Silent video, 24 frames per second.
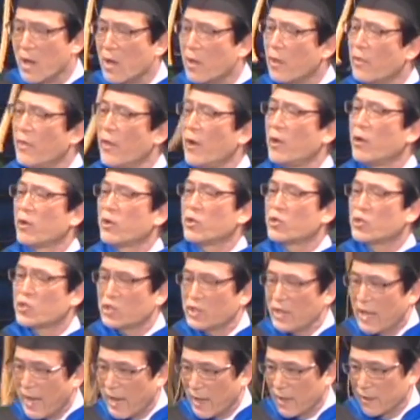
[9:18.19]
There you
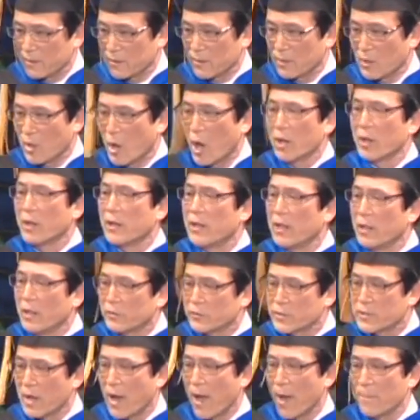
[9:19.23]
stand on a
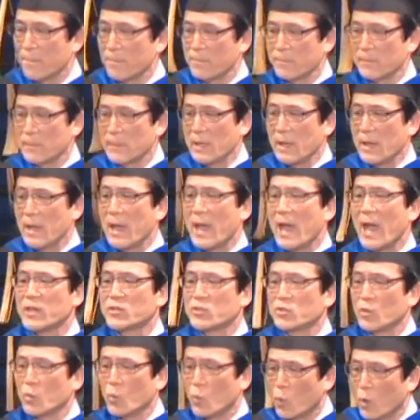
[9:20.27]
hilltop as
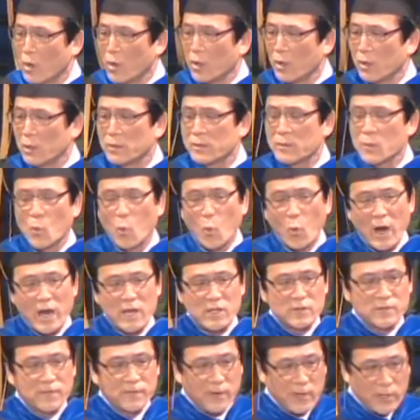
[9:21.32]
the world
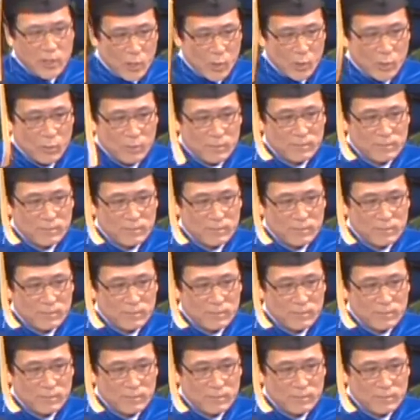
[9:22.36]
waits for you.